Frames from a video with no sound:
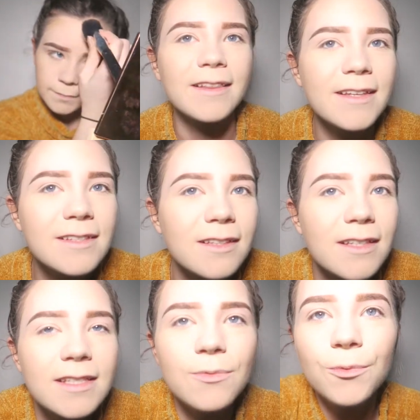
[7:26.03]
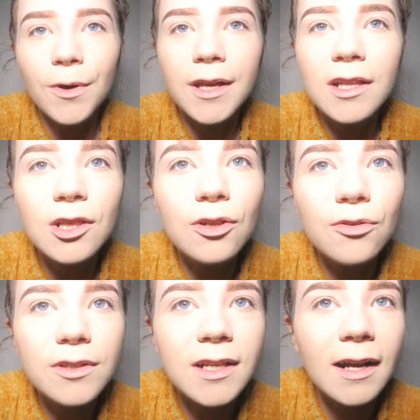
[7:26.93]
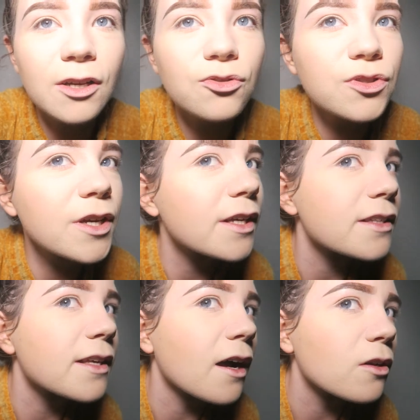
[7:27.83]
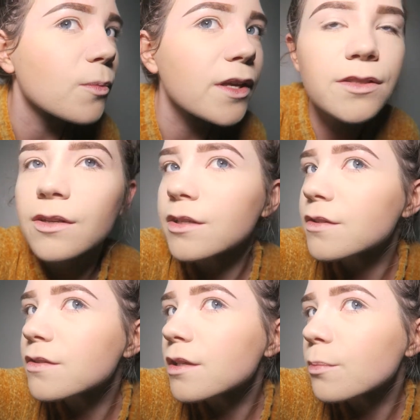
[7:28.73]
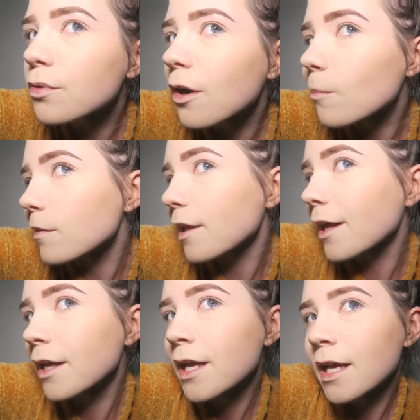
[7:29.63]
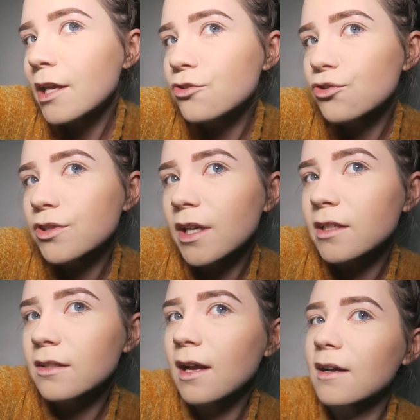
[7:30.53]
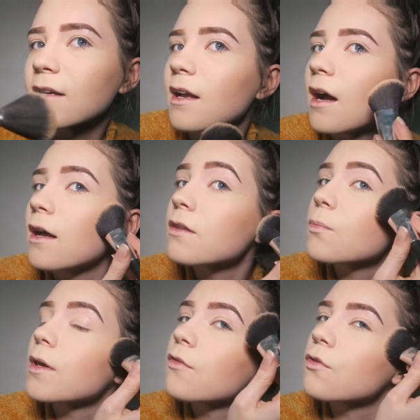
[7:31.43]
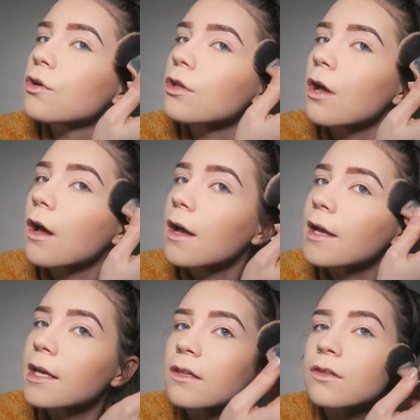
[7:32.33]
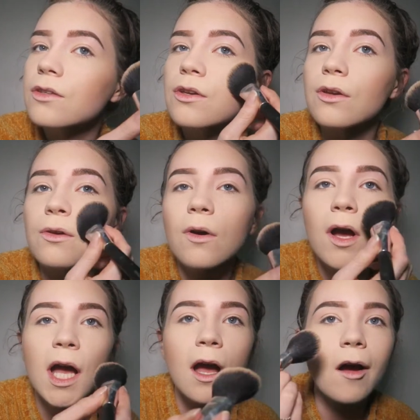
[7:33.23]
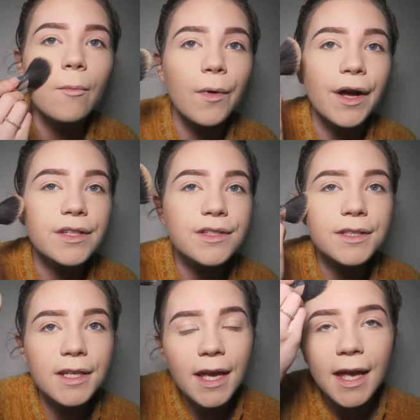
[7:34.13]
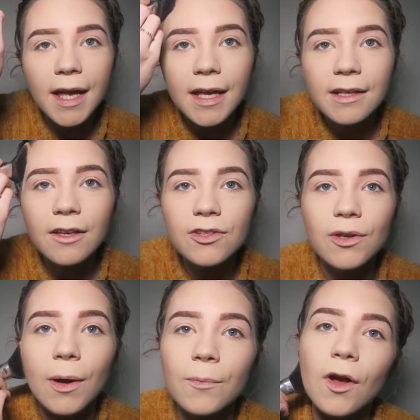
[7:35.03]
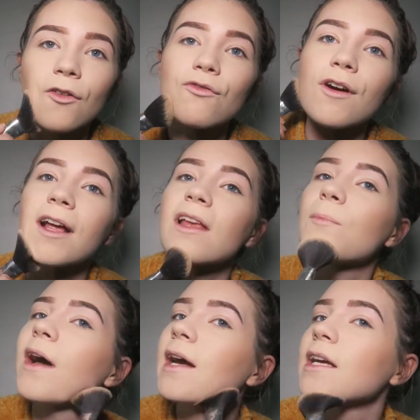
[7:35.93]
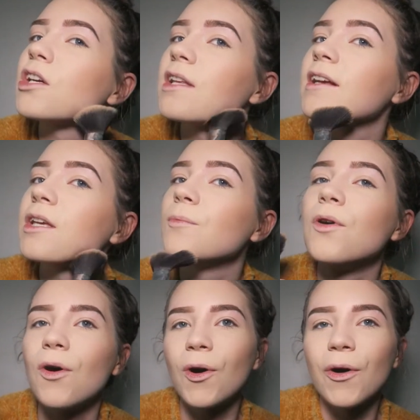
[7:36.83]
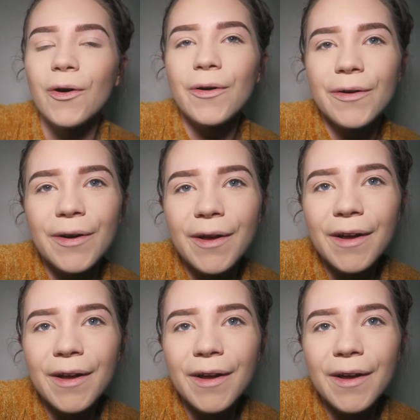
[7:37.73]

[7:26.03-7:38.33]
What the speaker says: And this is what it looks like. I just turned it down a bit so you can see properly. It's just added like a nice bit of colour into my skin, so I'm not really pale anymore.